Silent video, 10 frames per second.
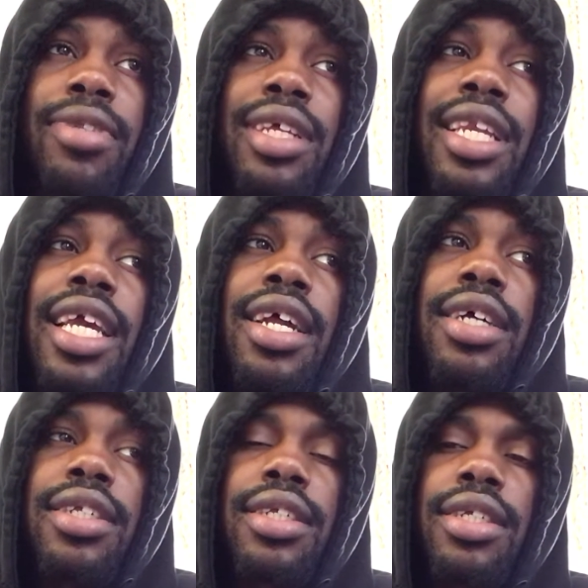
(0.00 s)
lead
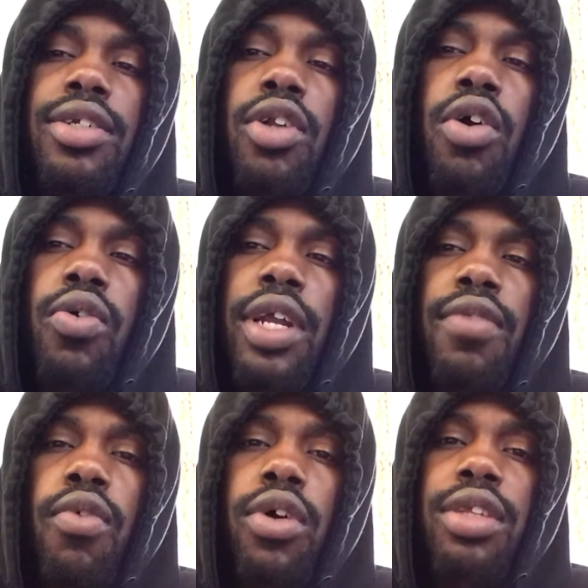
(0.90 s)
us, in
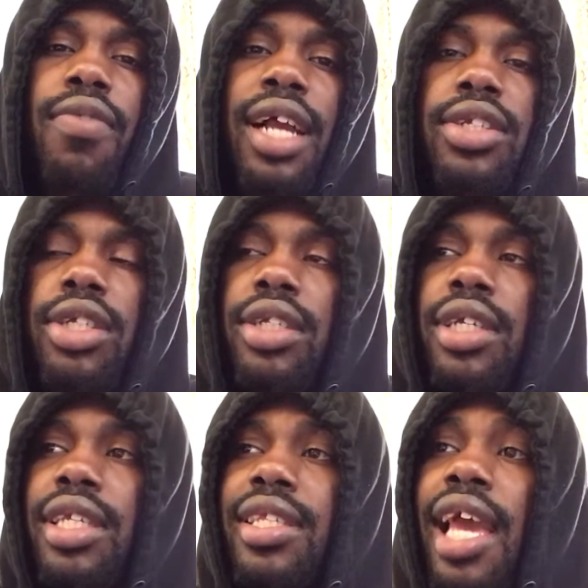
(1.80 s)
the wrong direction,
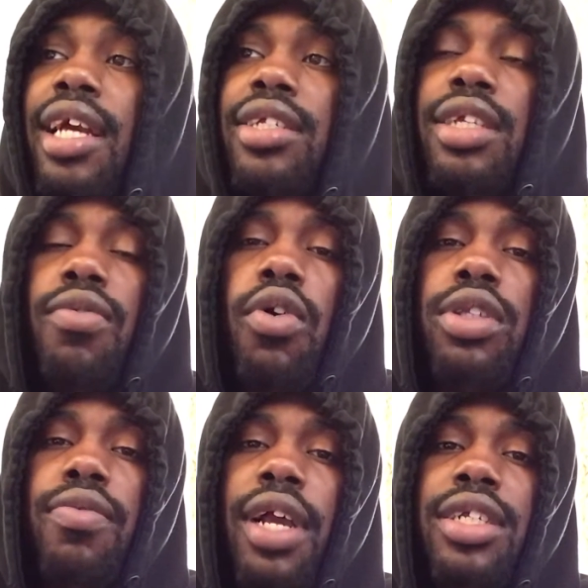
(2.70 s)
can take us in the wrong
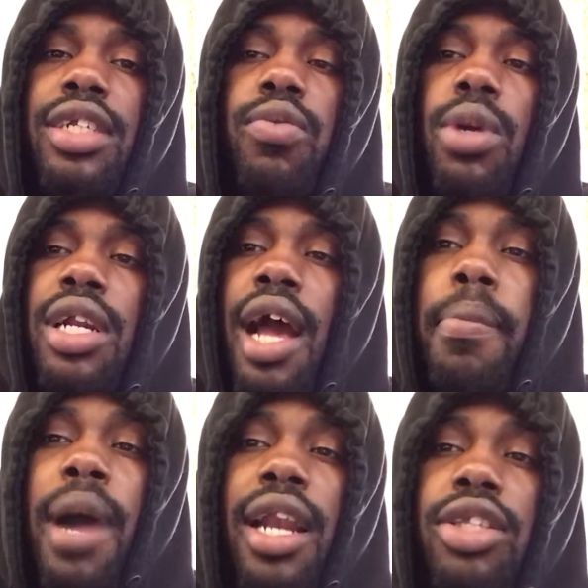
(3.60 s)
direction if we're not
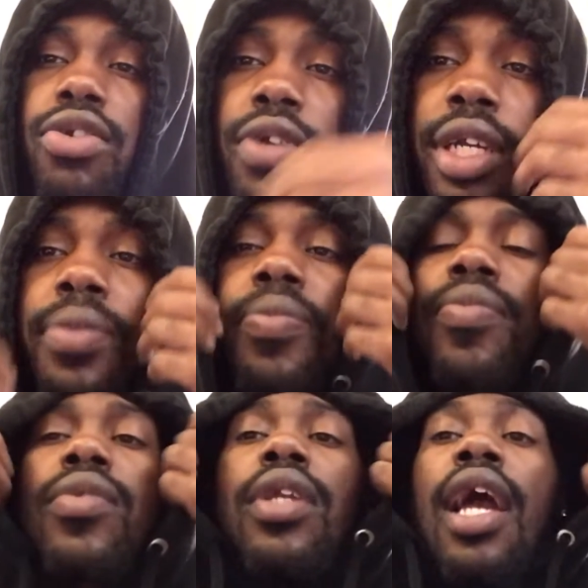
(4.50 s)
monitoring
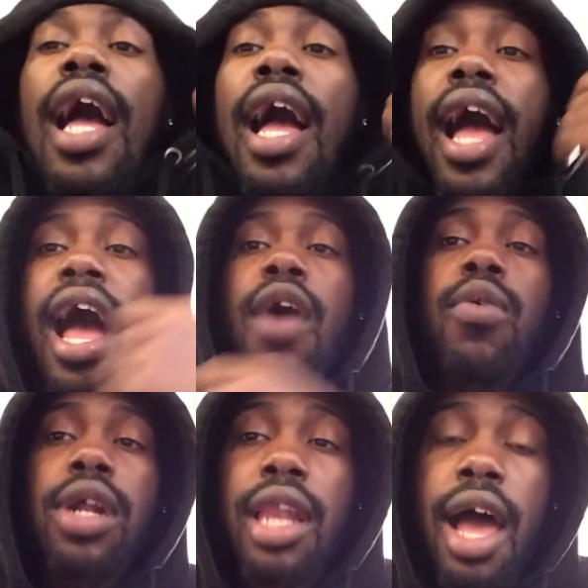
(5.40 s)
how
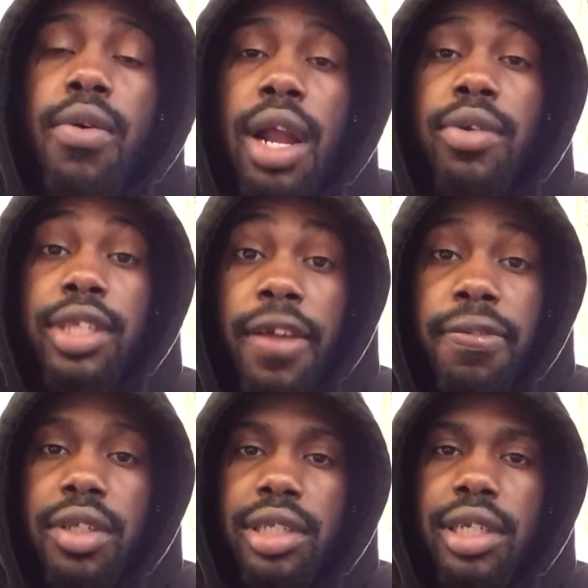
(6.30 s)
we're allowing our
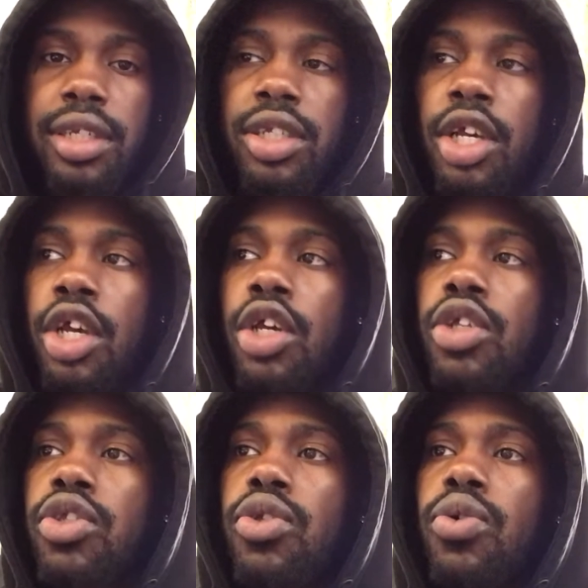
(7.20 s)
differences
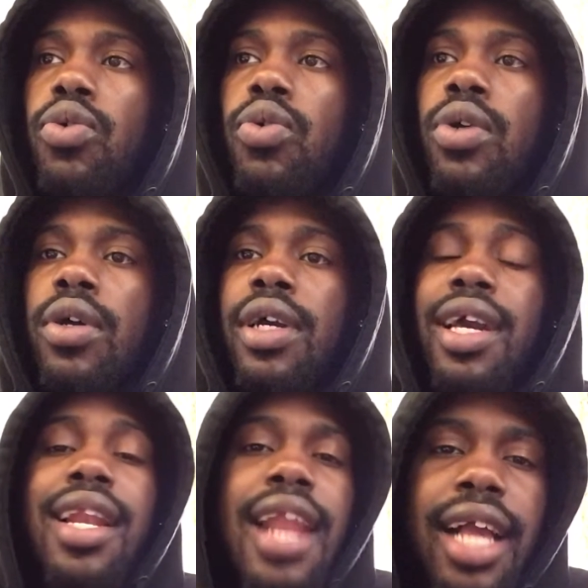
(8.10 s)
to
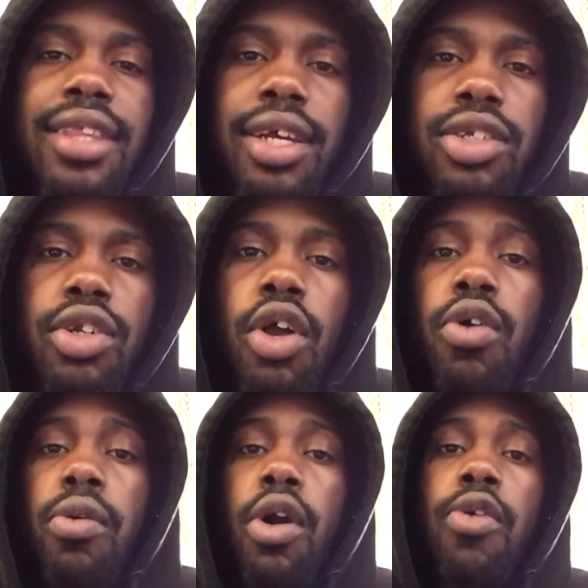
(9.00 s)
connect us.
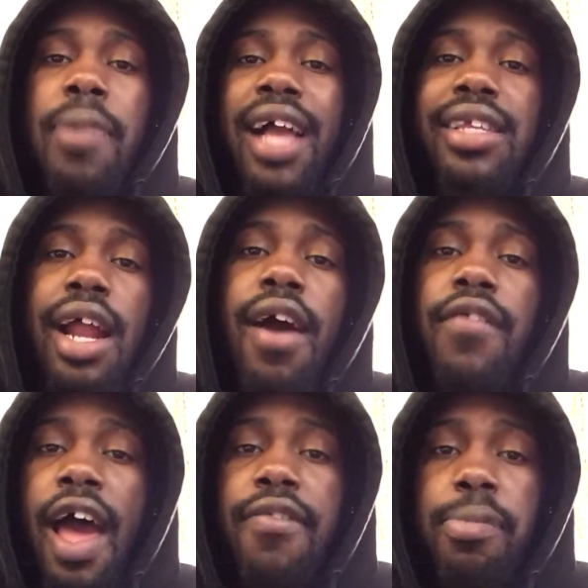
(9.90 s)
Go back to the
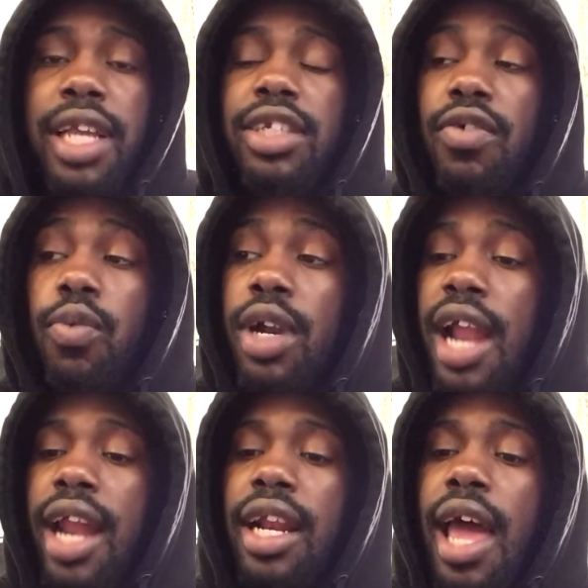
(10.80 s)
other affirmation. We're
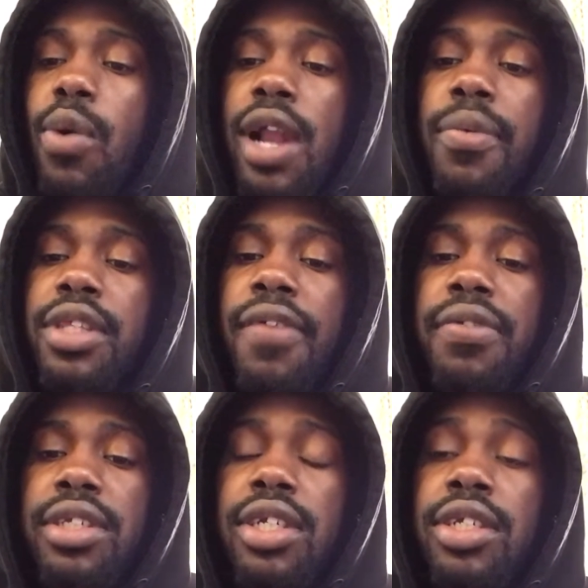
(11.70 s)
not allowing our
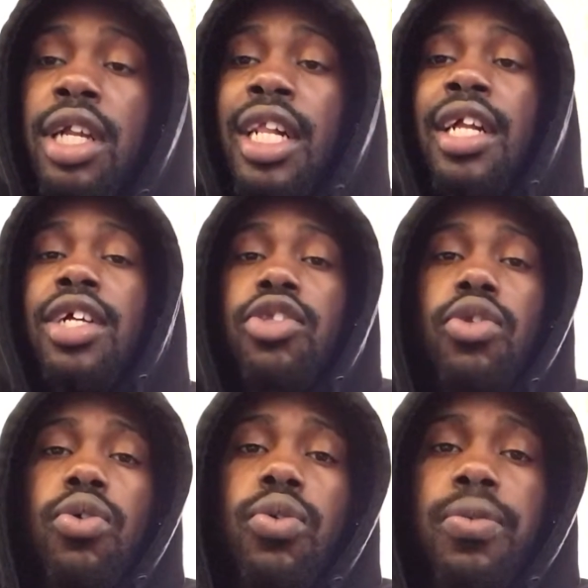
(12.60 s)
differences
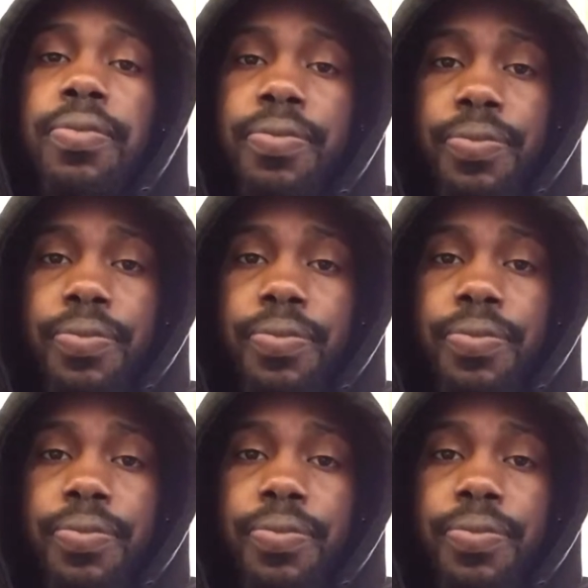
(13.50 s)
to